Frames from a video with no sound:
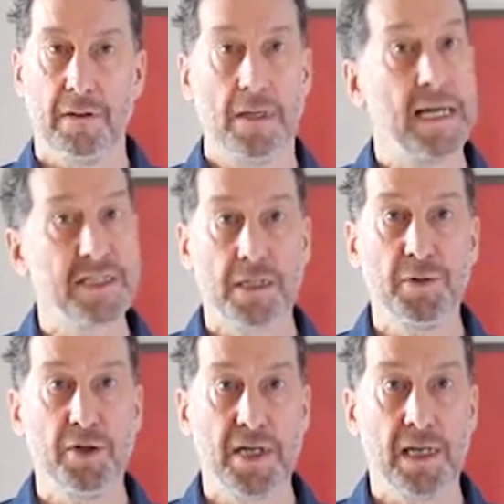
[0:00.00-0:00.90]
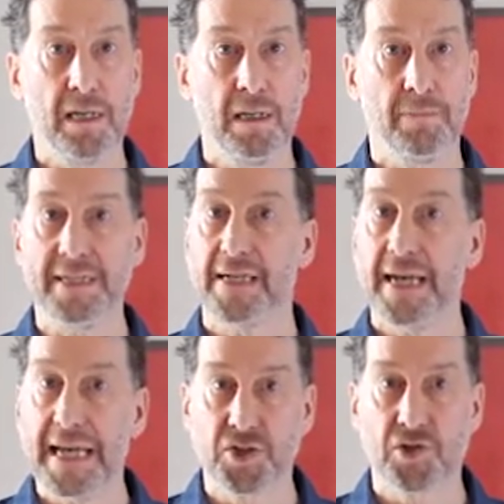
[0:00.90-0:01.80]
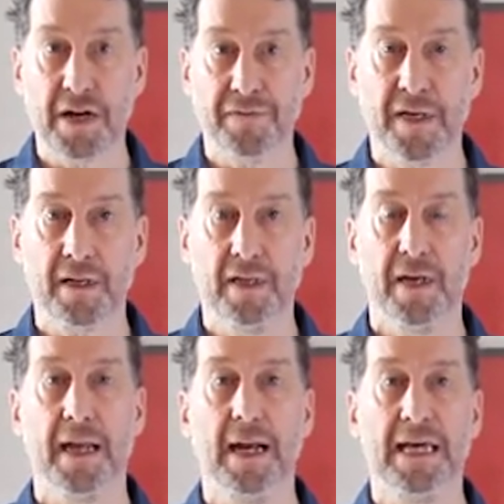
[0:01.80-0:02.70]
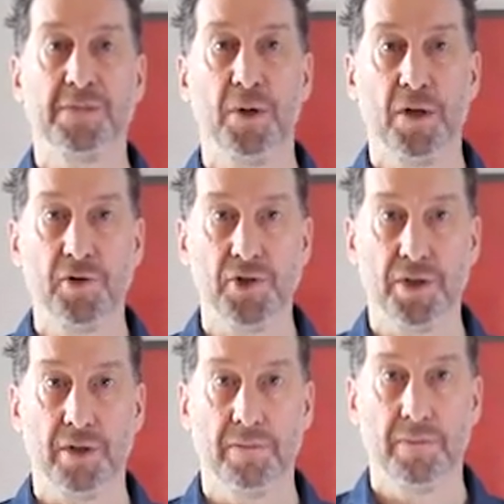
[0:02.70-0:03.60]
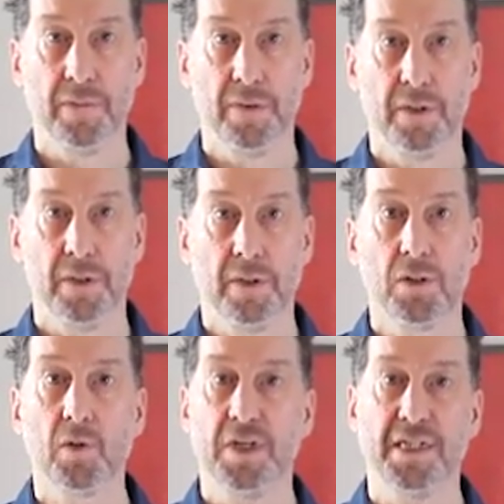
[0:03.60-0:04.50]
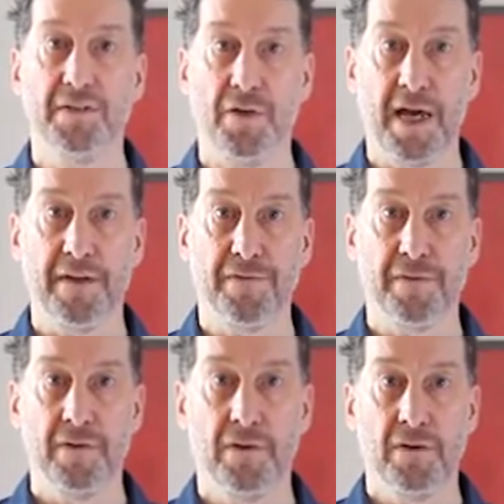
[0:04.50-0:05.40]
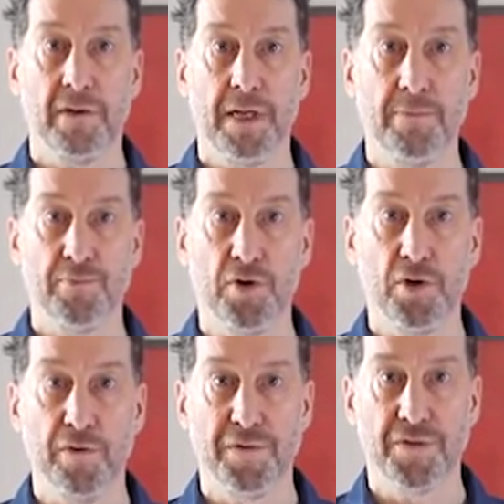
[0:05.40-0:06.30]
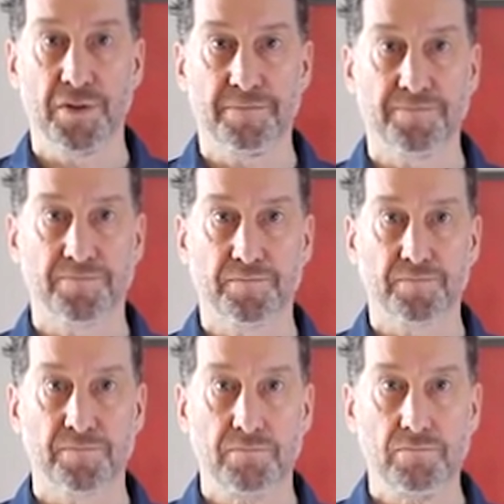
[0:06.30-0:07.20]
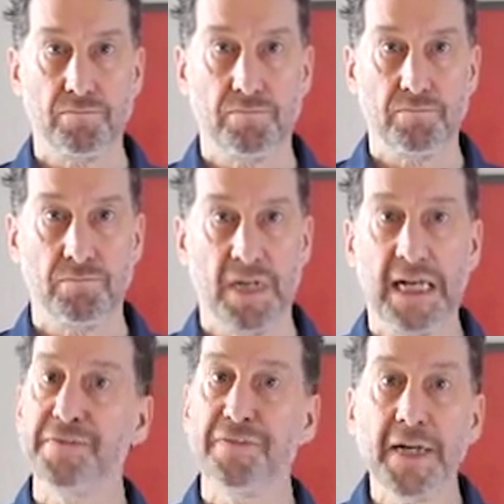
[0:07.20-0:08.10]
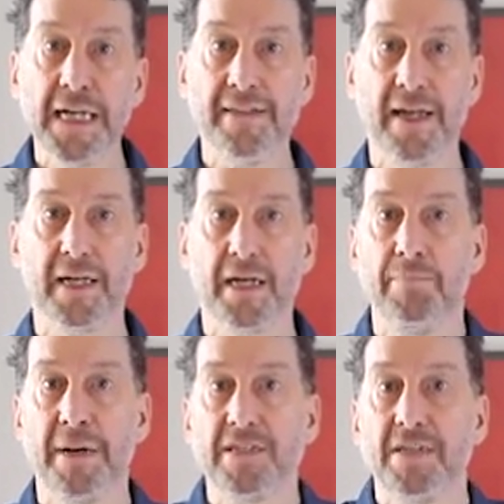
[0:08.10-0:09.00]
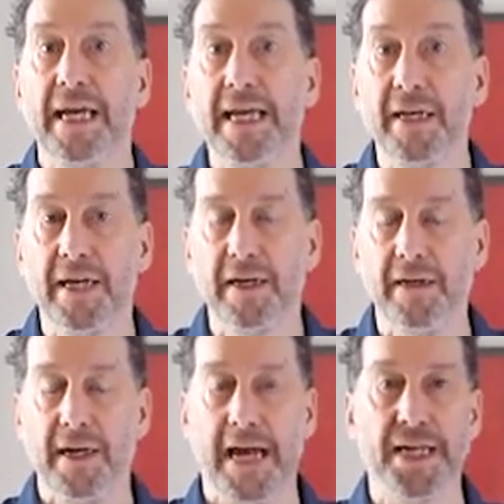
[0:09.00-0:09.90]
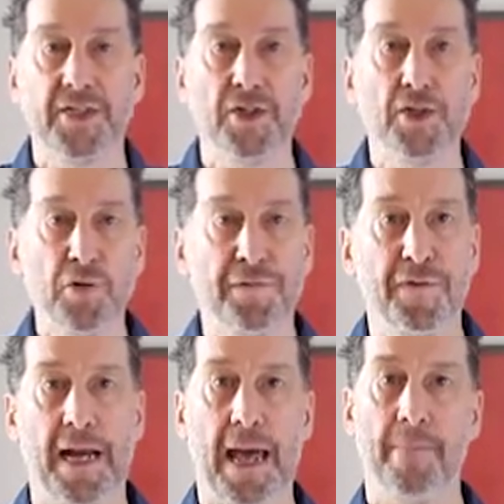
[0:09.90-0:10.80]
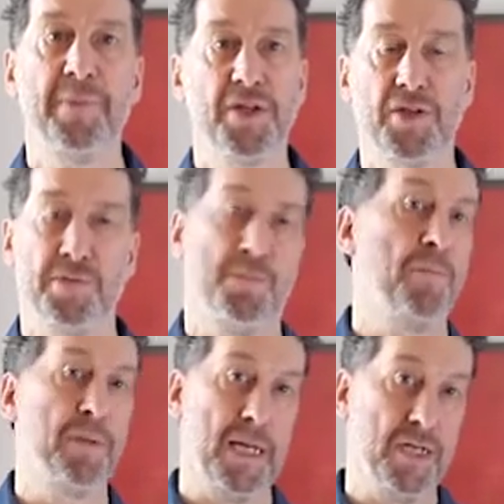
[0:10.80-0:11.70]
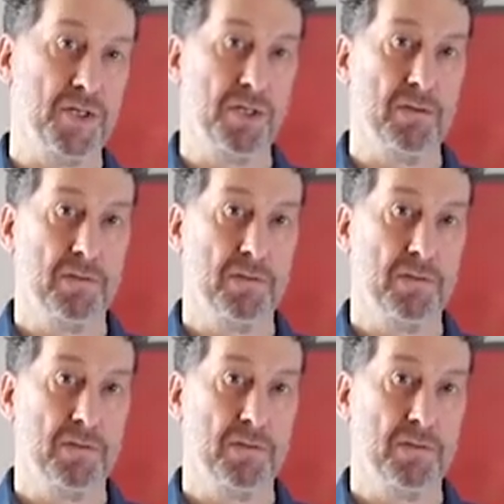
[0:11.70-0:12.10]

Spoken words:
Less commuting means less traffic and less pollution. Quality of life improves. Let's finally then come back to India and its youthful and ambitious population.